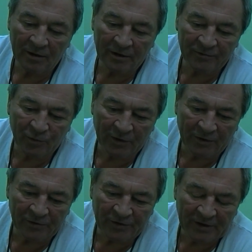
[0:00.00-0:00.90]
It's one of
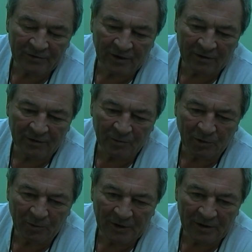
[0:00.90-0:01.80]
those things that I think
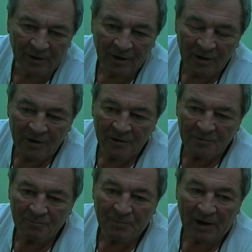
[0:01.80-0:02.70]
probably
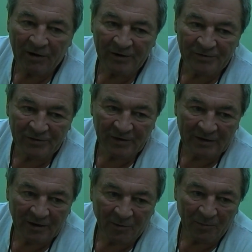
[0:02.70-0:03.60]
barriers are
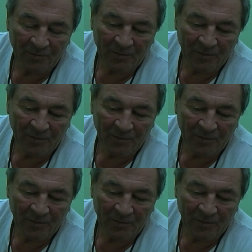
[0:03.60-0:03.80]
set up,